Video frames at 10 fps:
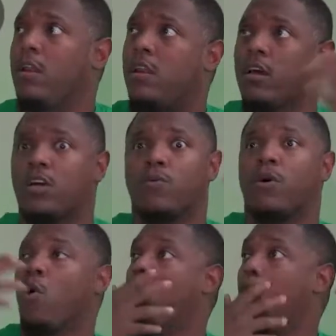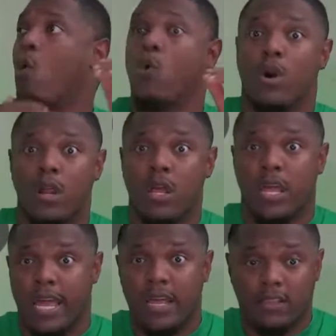Look, or
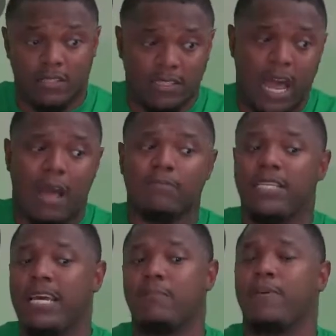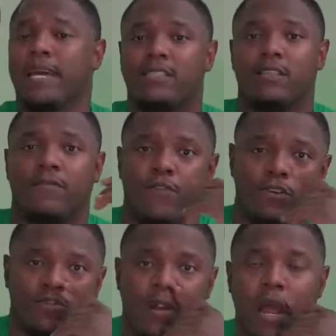in the top 10 picks of the
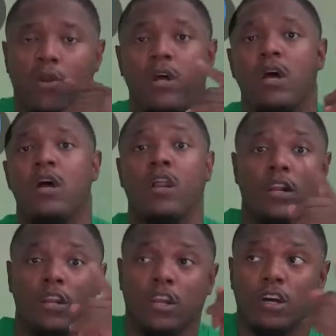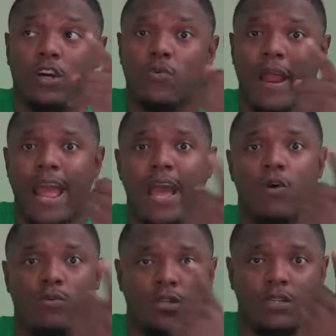first round. Look
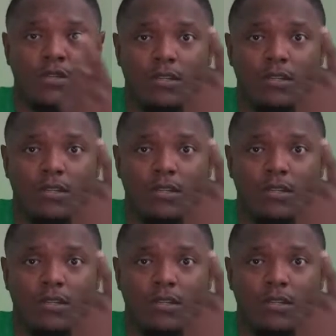around.